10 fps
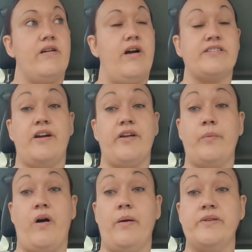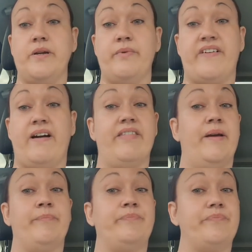I don't know what I would do without
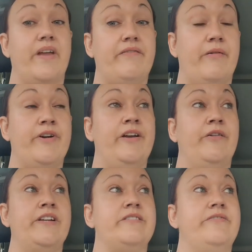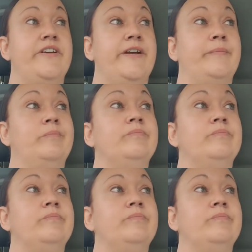them, if I'm really honest with you.